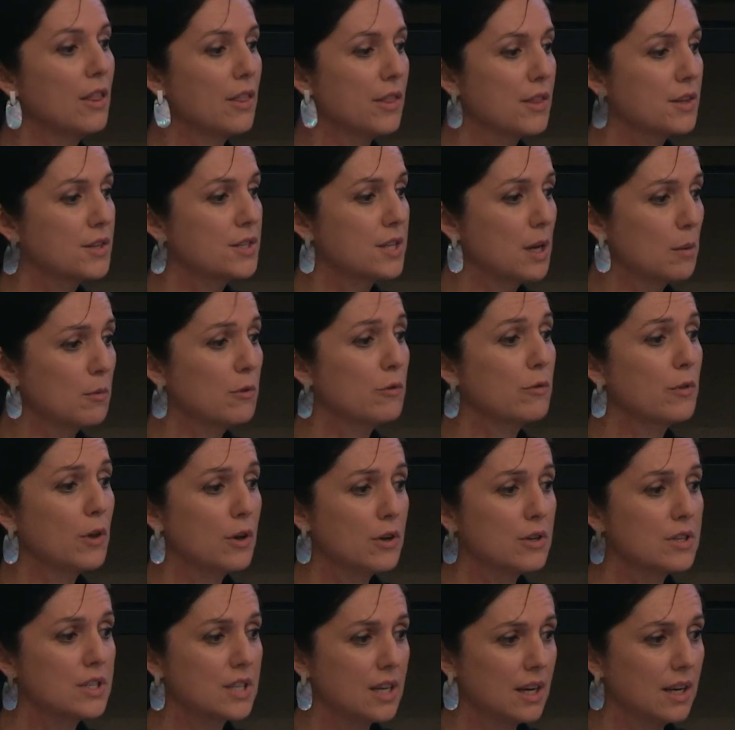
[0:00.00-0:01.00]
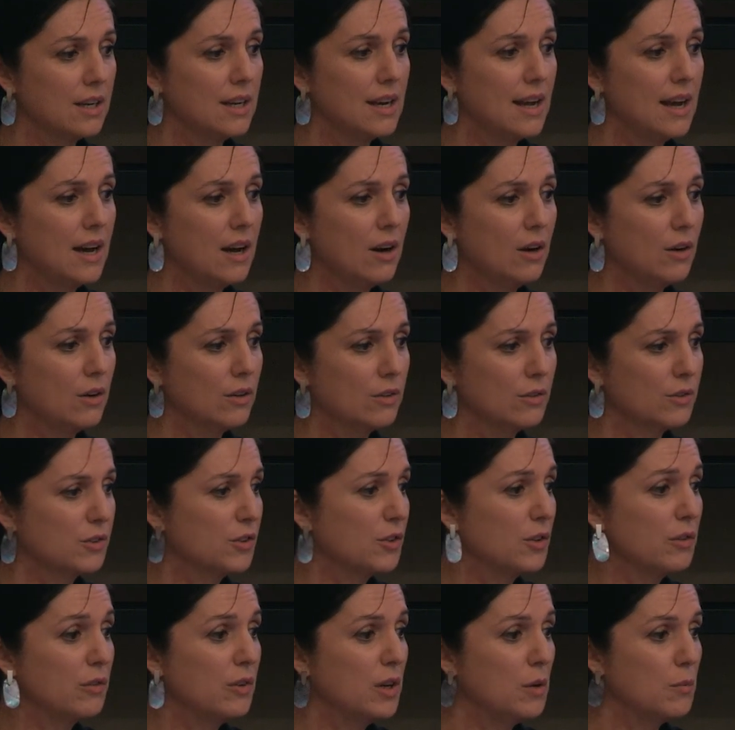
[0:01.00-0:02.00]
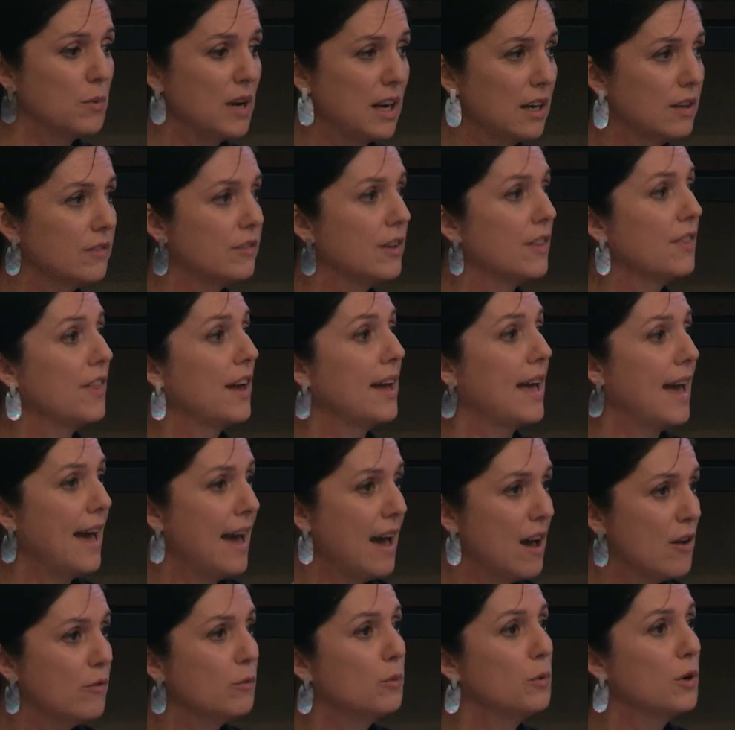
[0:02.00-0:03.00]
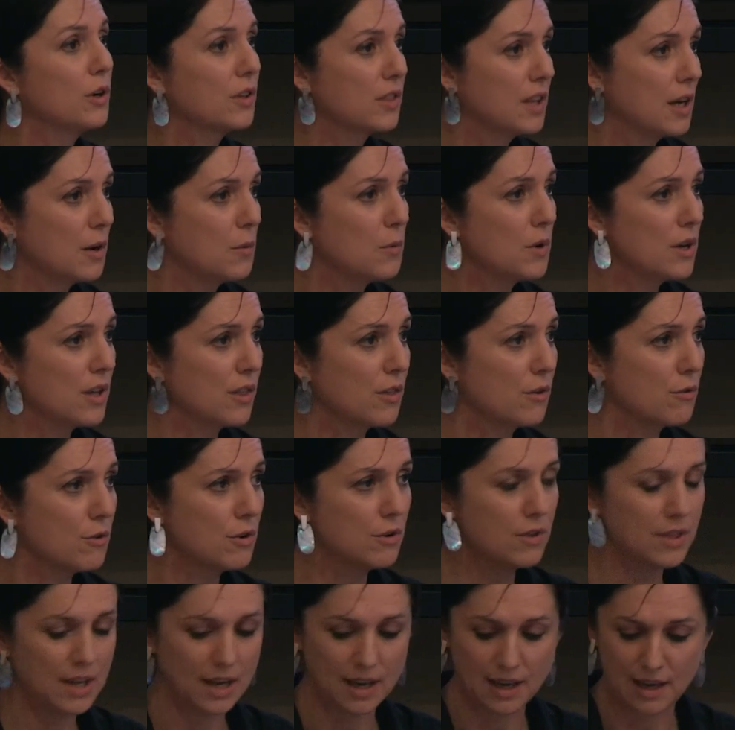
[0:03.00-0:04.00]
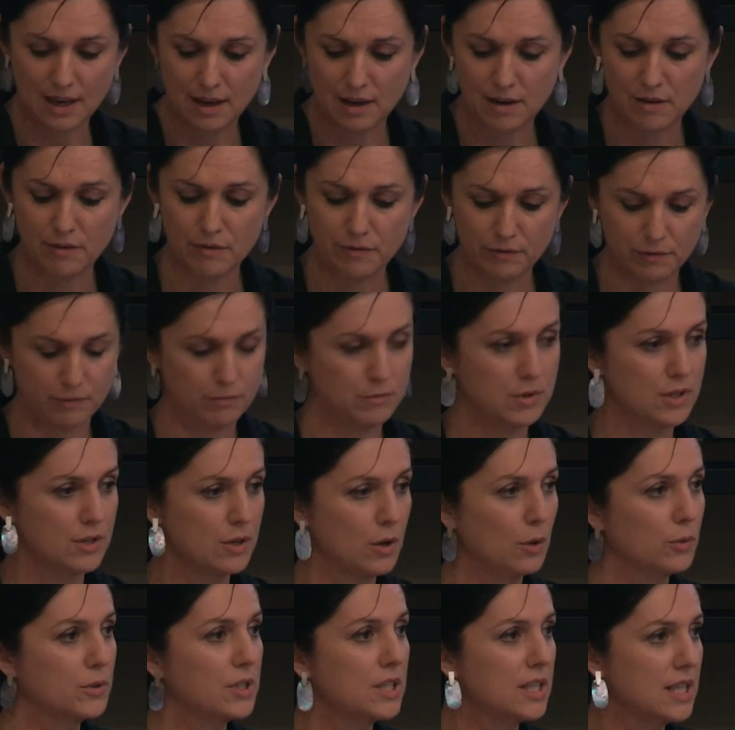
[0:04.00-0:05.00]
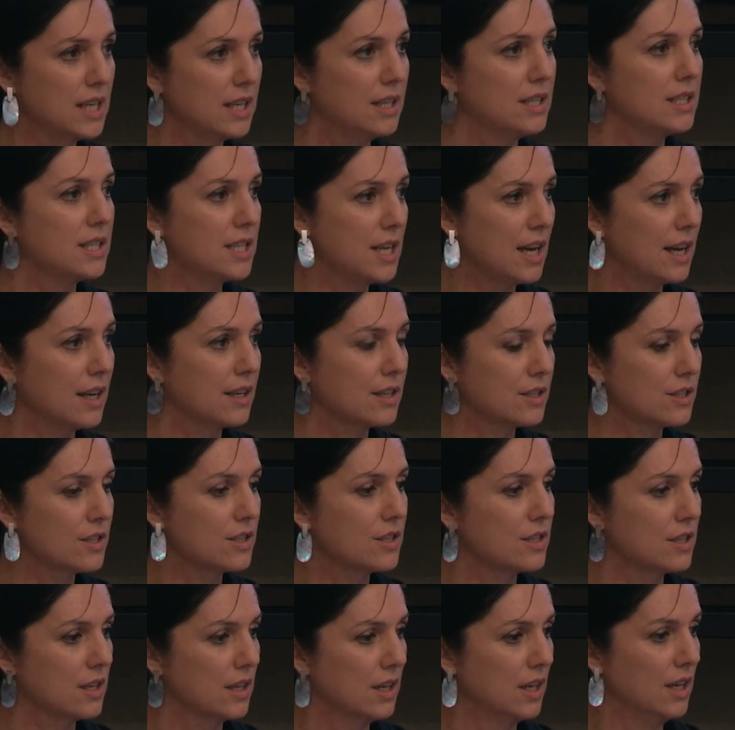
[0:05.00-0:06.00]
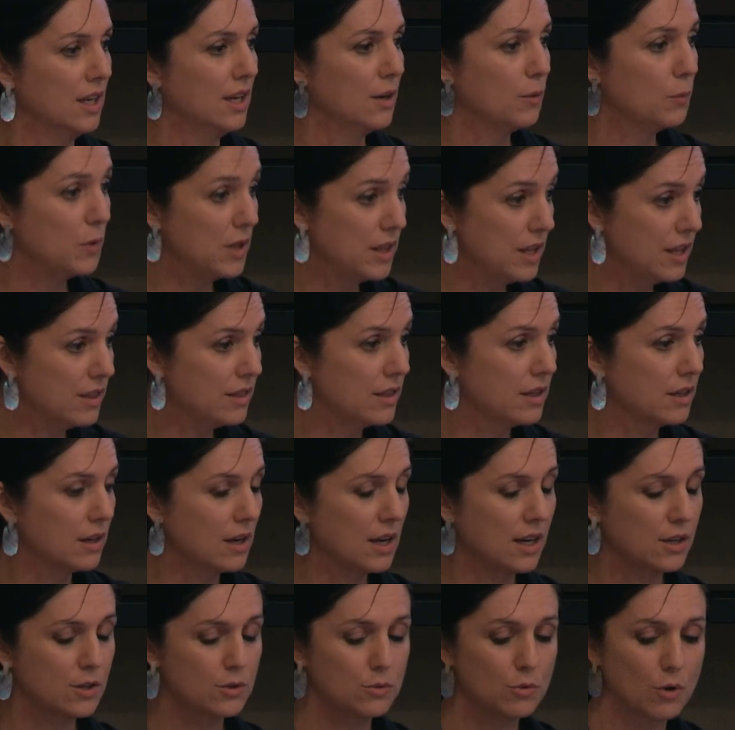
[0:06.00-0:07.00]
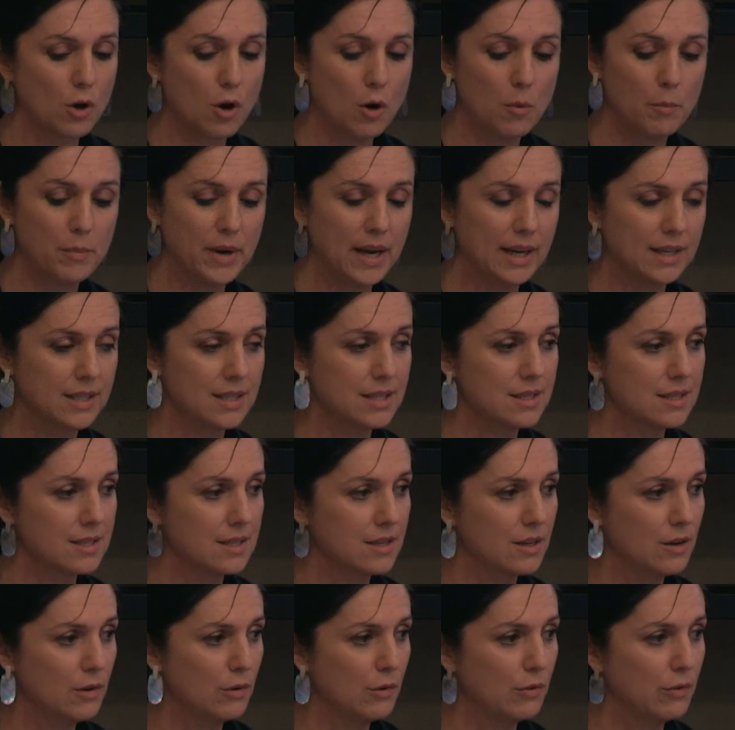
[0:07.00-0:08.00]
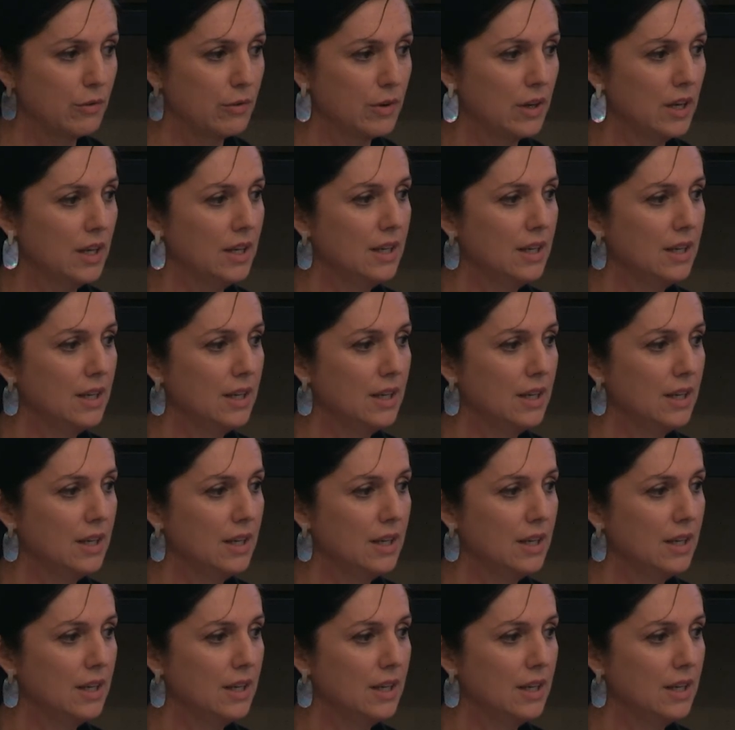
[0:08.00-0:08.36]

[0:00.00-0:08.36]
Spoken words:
Some of those are now sort of irrelevant. They have worked their way through. They have resulted in text within the actual compact itself.